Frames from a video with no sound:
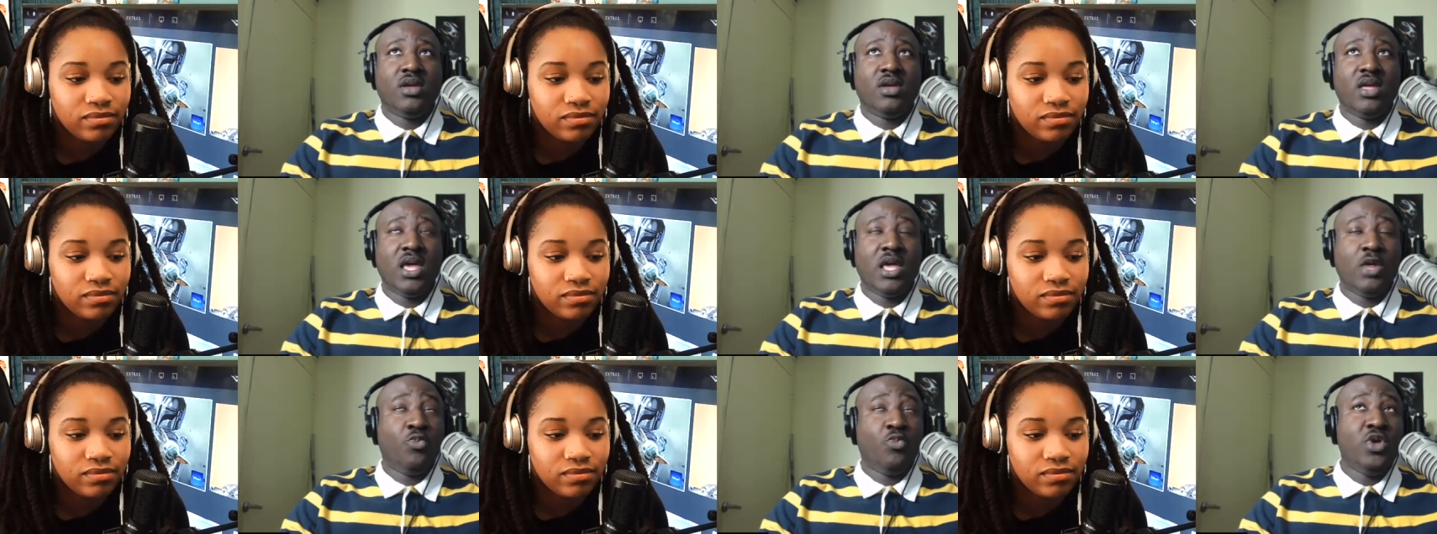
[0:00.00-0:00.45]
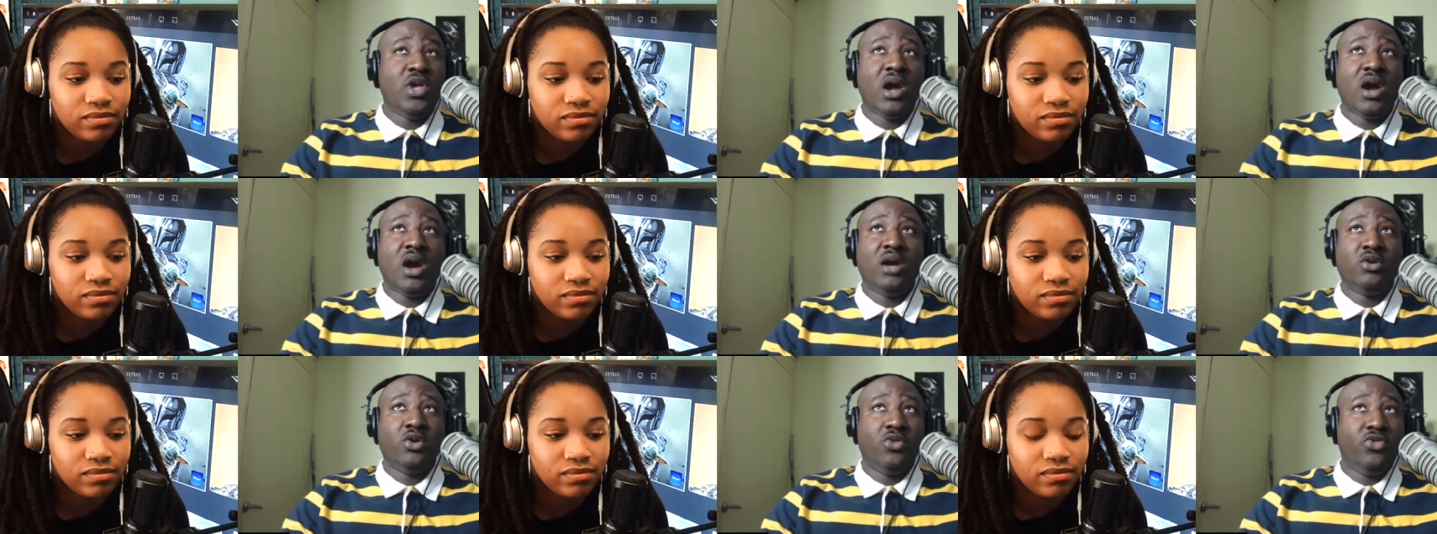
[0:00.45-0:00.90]
Speaker 1: and we are
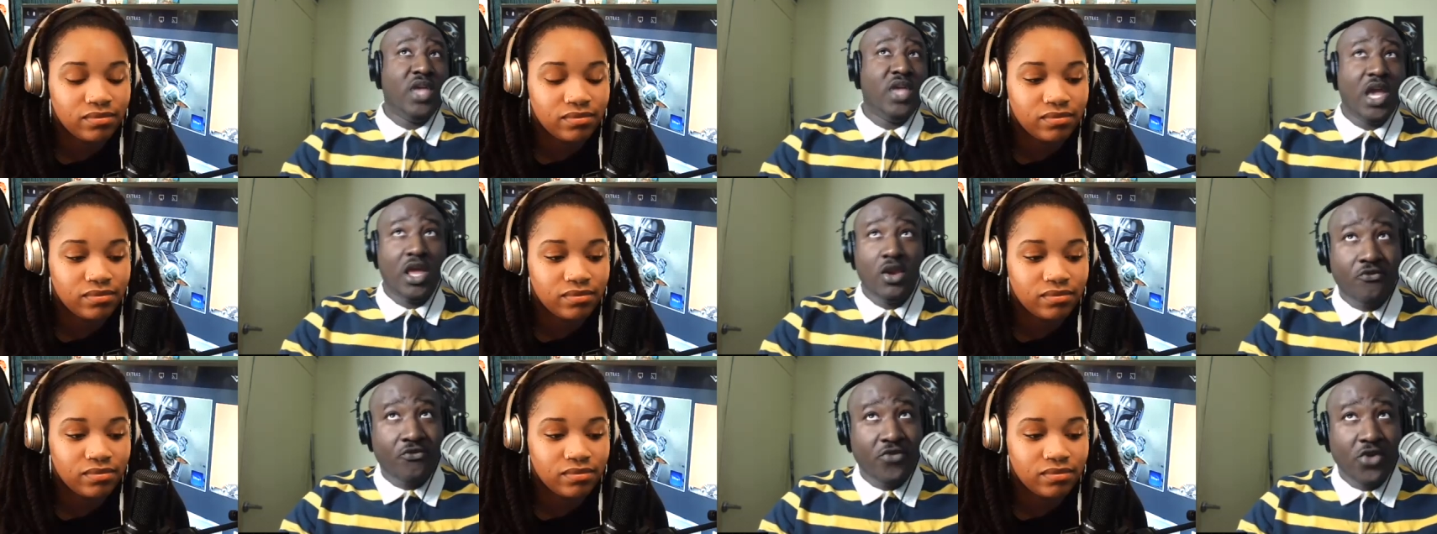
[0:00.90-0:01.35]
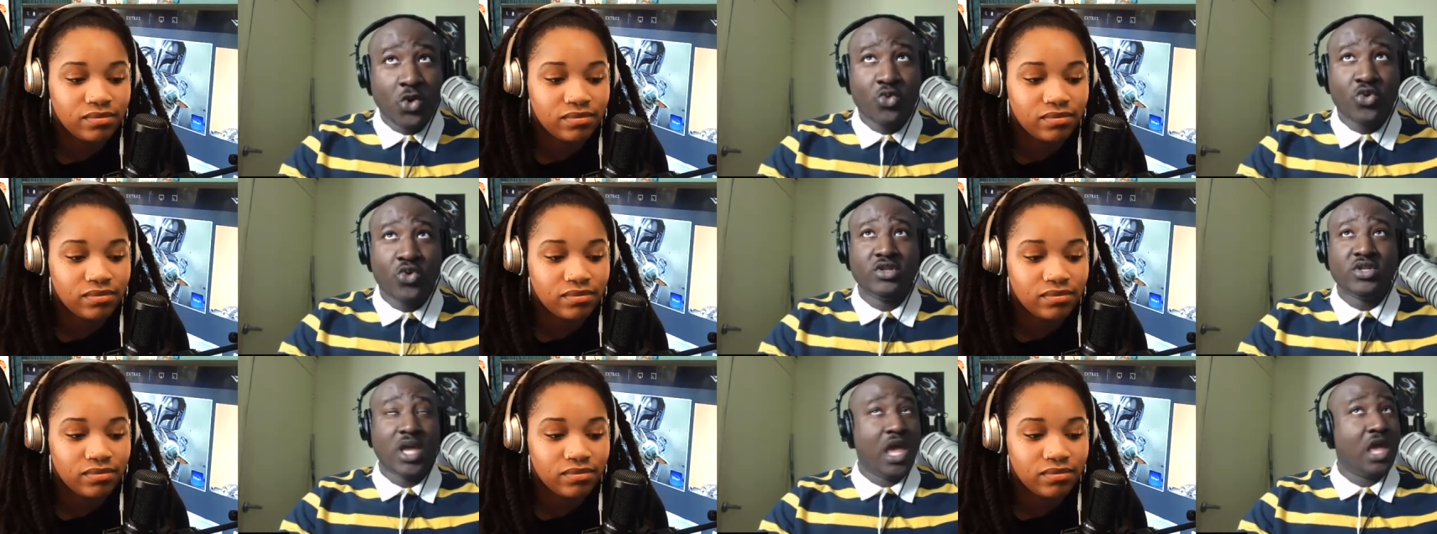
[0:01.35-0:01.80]
under the
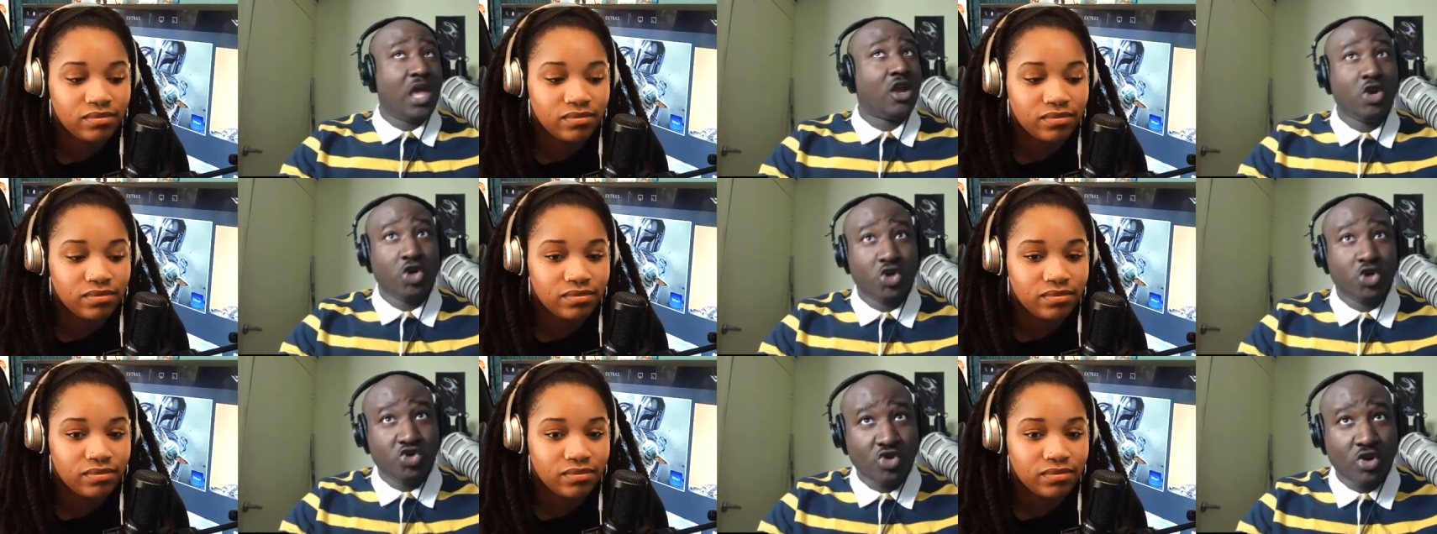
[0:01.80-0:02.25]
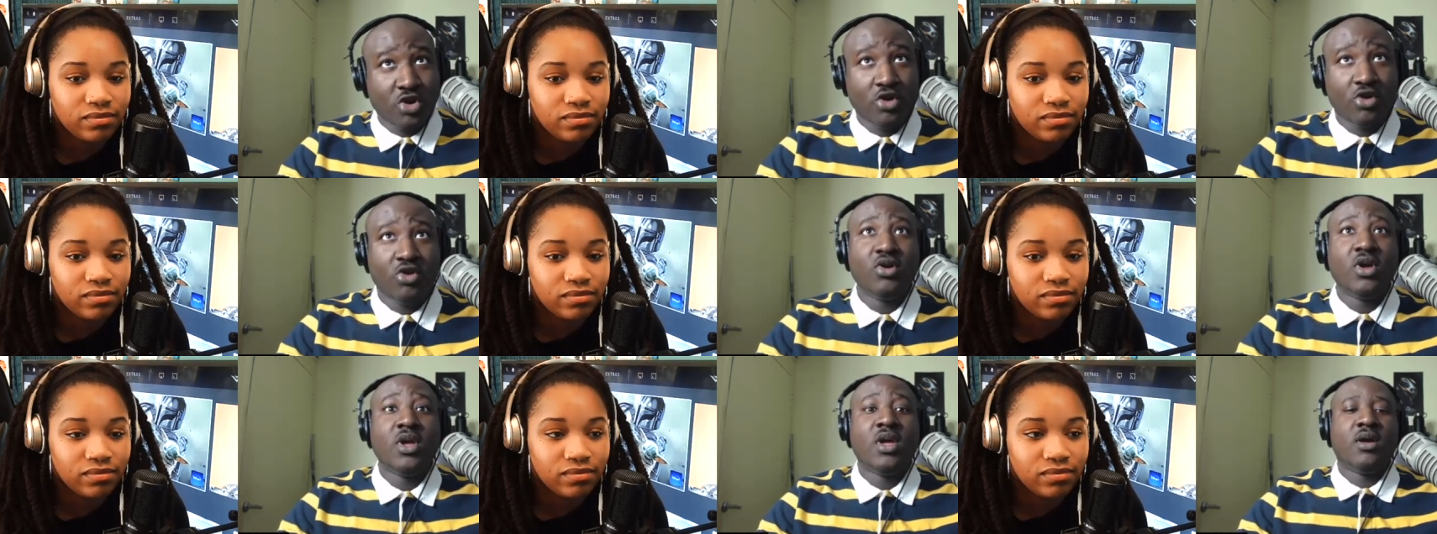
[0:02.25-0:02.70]
influence and
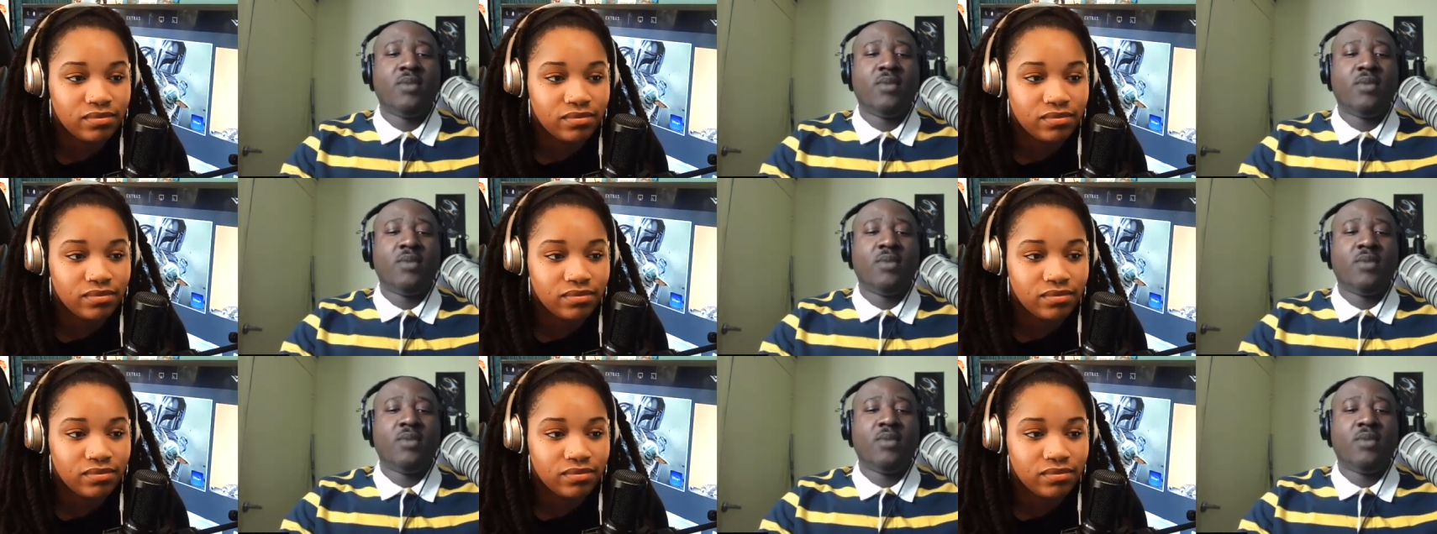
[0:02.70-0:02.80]
control